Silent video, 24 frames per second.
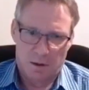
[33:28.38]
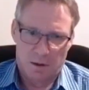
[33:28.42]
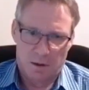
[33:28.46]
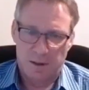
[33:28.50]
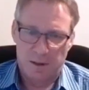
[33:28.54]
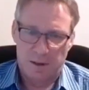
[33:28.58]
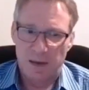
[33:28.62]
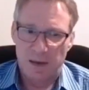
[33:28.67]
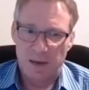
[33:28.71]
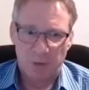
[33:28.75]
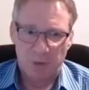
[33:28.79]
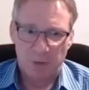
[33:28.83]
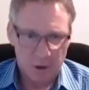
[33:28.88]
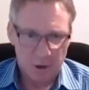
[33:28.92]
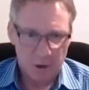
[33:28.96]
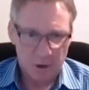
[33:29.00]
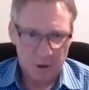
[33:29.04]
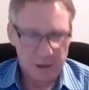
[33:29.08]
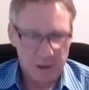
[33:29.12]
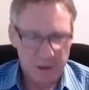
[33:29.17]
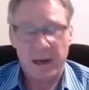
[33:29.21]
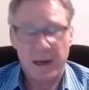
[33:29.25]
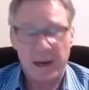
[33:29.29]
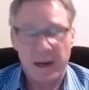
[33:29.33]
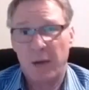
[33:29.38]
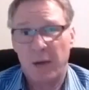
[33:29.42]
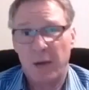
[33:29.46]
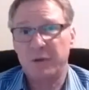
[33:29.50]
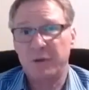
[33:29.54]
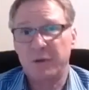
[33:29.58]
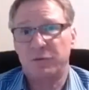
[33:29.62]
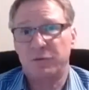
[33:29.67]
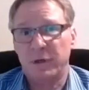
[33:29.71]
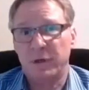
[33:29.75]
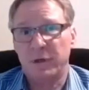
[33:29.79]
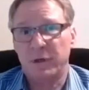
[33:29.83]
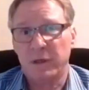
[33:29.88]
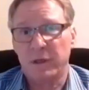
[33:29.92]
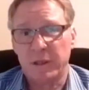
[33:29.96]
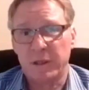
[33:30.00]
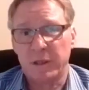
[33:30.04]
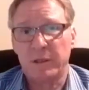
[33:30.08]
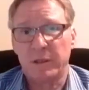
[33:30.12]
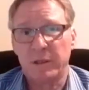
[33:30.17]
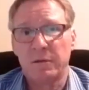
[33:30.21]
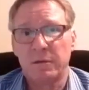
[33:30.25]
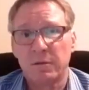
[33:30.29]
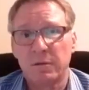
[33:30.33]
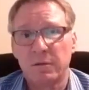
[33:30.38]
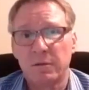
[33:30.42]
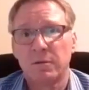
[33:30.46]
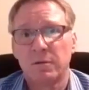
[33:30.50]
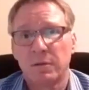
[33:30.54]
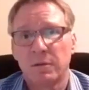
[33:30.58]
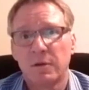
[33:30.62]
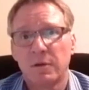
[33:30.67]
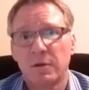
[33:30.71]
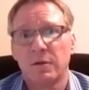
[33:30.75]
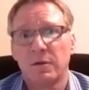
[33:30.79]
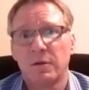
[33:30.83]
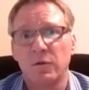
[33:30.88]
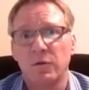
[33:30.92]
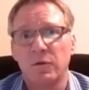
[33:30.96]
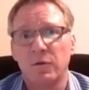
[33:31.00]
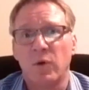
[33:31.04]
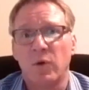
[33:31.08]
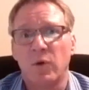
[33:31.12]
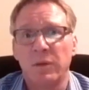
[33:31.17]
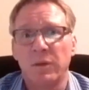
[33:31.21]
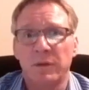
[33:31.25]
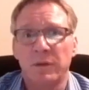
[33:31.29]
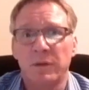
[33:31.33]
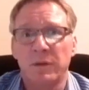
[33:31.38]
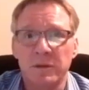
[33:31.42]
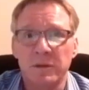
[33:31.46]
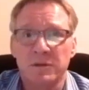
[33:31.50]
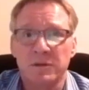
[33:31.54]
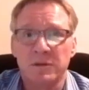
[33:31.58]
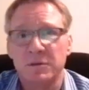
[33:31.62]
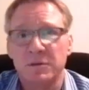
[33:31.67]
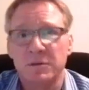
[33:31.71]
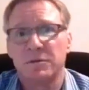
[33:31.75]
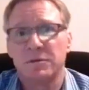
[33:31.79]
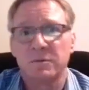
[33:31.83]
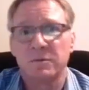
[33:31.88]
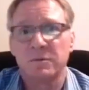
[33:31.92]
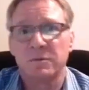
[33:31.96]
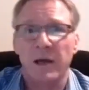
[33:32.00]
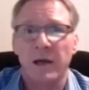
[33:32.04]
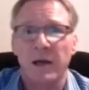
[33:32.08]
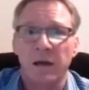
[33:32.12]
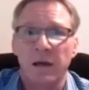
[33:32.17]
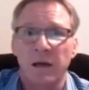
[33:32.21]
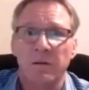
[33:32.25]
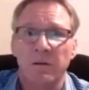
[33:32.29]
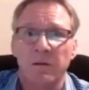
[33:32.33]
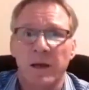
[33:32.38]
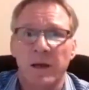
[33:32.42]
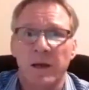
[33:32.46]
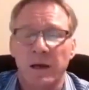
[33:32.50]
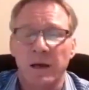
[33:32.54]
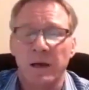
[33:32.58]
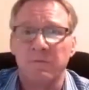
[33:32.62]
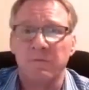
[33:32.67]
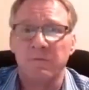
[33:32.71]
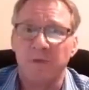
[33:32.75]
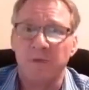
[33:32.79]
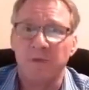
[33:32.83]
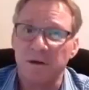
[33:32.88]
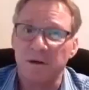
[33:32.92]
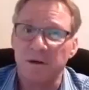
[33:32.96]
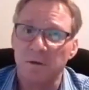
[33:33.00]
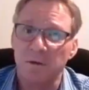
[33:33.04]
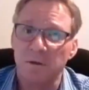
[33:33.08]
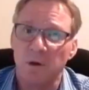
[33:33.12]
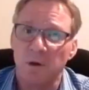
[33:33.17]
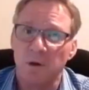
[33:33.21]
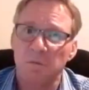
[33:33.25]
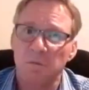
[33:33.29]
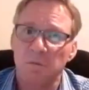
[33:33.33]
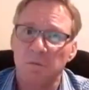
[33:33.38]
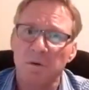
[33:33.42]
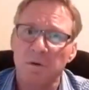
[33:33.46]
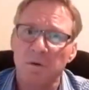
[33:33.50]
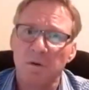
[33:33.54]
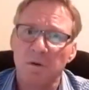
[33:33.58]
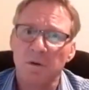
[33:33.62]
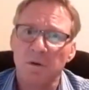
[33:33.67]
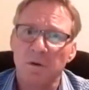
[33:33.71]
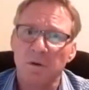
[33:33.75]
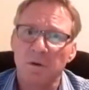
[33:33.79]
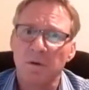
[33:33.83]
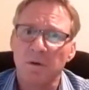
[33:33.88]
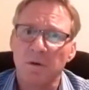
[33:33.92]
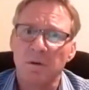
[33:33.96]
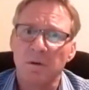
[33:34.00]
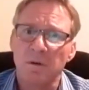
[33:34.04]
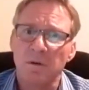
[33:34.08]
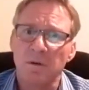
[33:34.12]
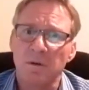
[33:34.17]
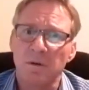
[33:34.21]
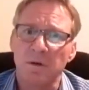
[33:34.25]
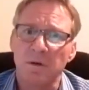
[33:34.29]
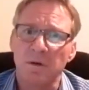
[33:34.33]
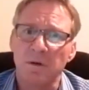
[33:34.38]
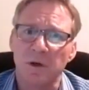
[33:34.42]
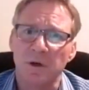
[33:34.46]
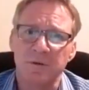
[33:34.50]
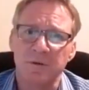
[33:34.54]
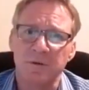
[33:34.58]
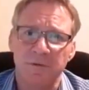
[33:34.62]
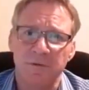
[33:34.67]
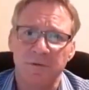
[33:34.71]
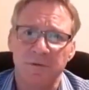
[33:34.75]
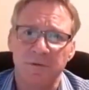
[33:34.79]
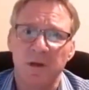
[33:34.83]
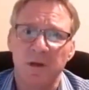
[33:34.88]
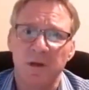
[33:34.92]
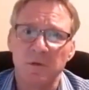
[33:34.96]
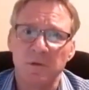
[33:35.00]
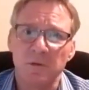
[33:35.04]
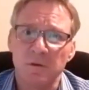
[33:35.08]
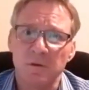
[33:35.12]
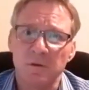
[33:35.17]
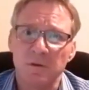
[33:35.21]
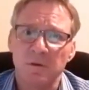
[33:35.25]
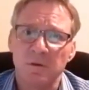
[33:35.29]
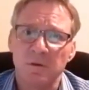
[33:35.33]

the Cambodian hub is really the one that's out in front at the moment in terms of development?